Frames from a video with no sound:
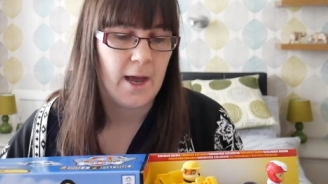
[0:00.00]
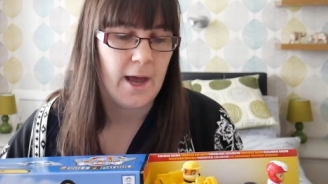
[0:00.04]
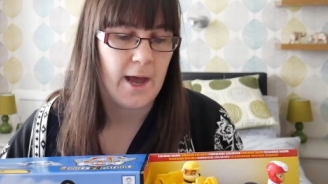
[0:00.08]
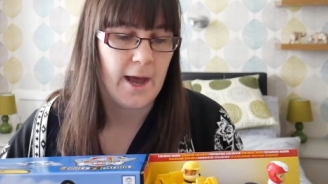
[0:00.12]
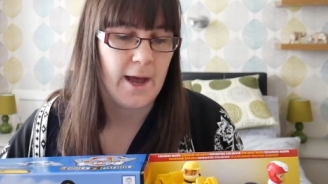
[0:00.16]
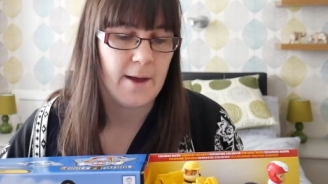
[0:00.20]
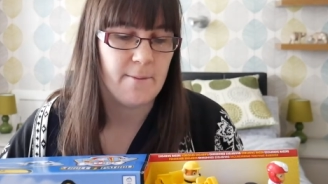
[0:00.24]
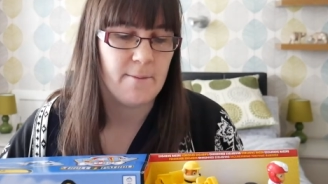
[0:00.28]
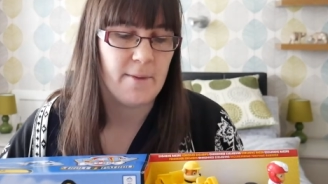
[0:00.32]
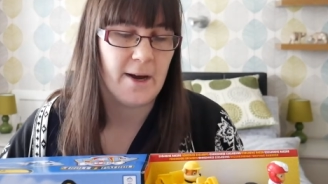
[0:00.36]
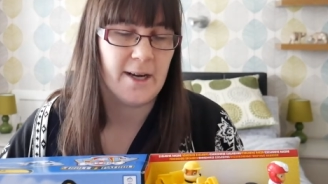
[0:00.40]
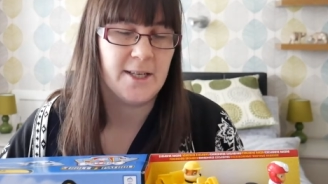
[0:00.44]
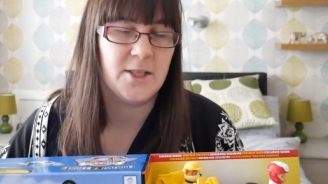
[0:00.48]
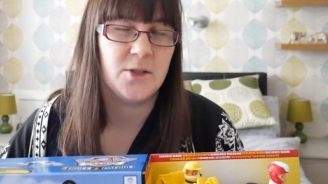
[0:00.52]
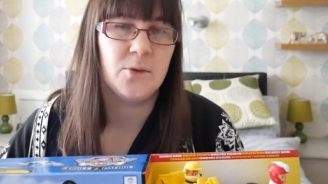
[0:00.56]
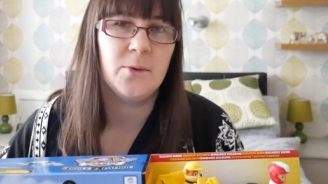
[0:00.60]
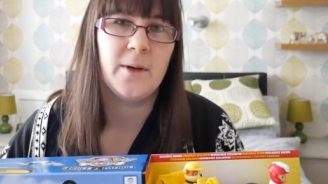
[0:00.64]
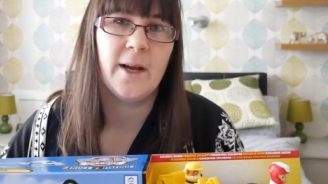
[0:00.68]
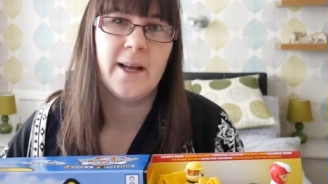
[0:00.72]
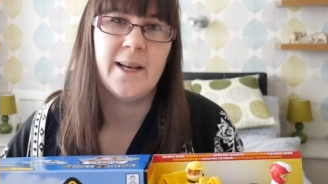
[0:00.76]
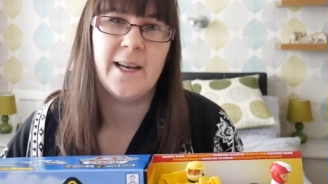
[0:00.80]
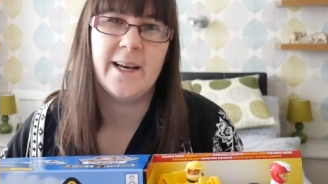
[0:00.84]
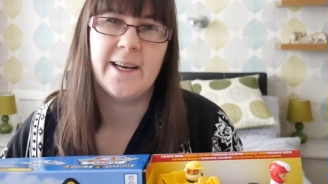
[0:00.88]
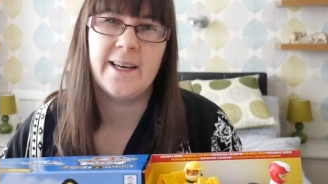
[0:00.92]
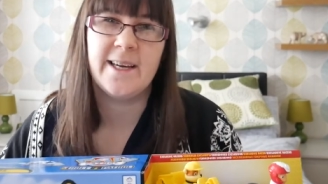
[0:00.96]
Um, I do
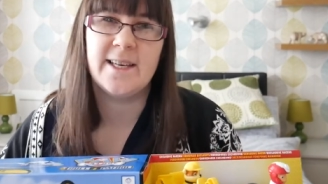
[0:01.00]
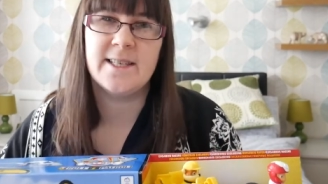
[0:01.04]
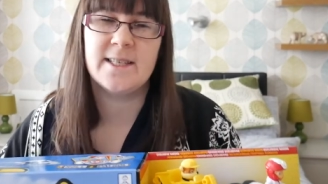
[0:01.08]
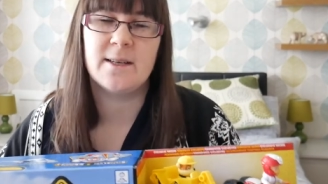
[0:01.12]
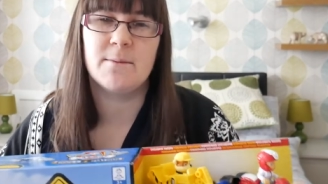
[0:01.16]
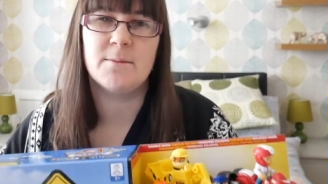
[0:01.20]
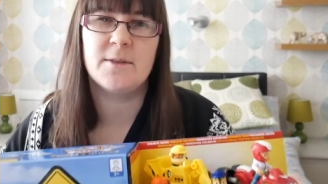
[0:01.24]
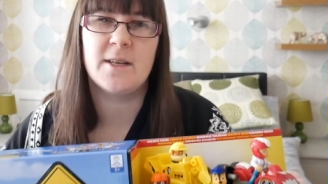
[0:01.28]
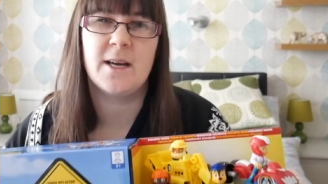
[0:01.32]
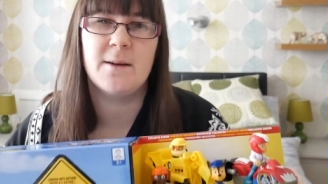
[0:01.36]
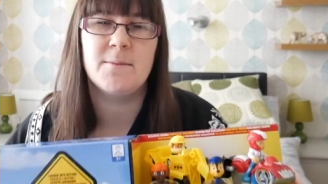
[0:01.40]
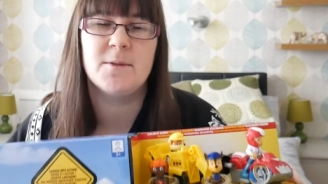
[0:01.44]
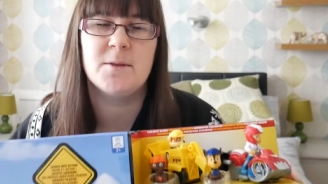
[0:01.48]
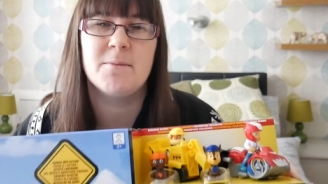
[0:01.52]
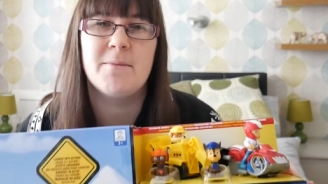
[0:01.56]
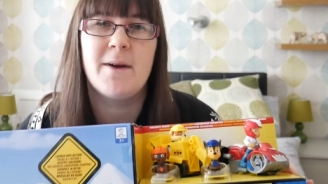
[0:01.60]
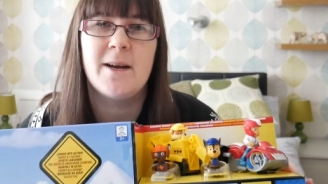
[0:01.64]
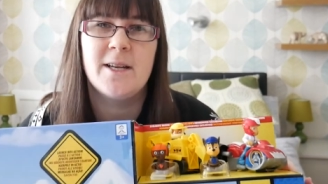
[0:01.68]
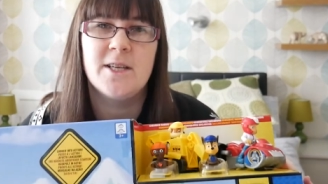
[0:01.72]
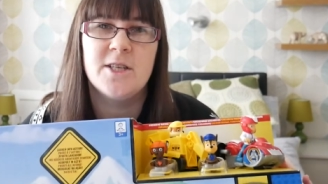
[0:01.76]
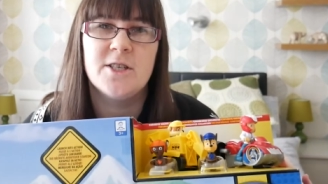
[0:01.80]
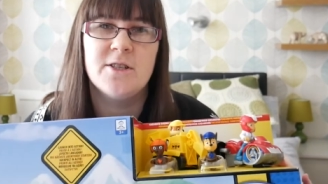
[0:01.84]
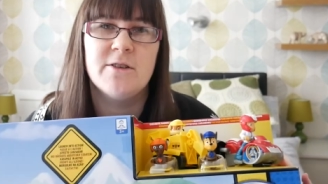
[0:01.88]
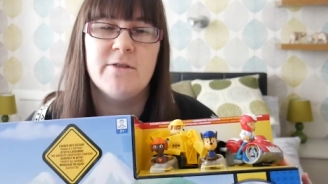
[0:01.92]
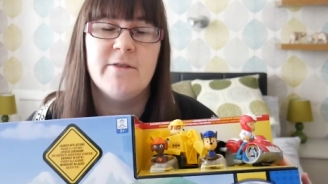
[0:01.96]
get lucky sometimes and
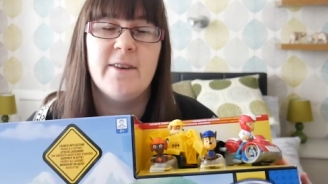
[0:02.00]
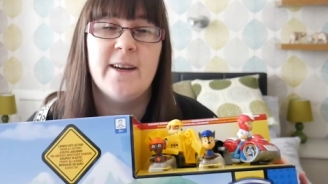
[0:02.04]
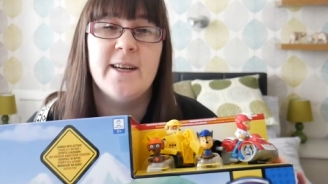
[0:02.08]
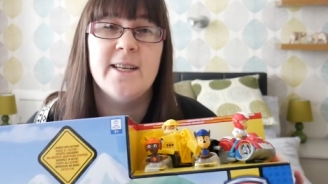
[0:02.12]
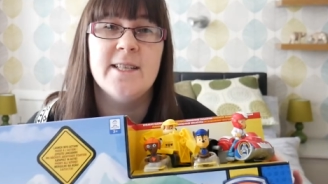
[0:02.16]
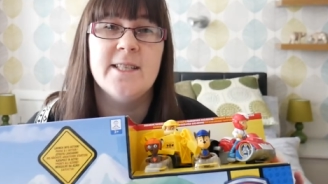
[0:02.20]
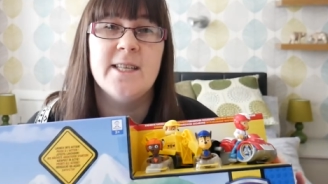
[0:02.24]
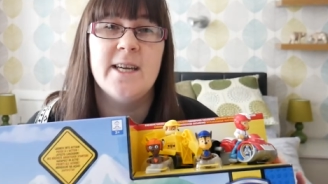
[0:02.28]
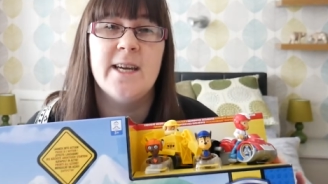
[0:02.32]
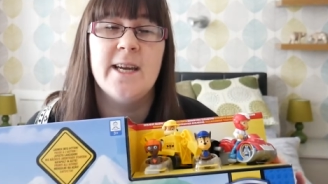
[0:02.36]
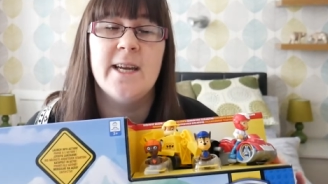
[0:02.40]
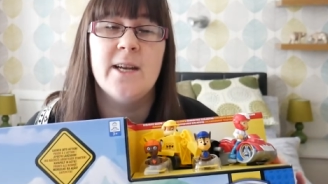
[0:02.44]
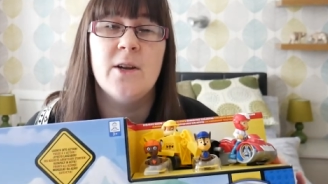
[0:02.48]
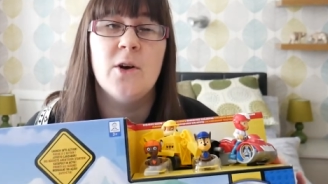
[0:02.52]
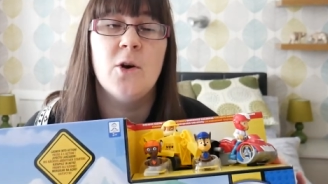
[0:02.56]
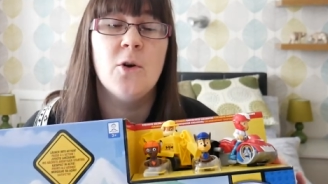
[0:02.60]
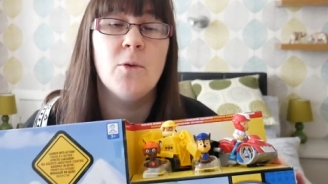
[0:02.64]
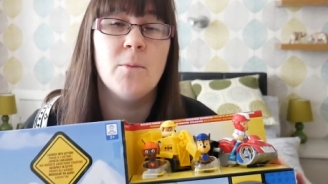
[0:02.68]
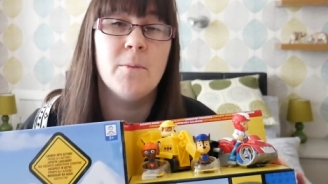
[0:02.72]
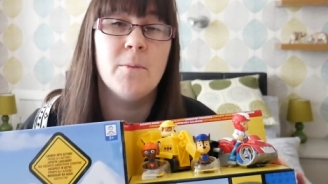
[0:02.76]
manage to find it in Home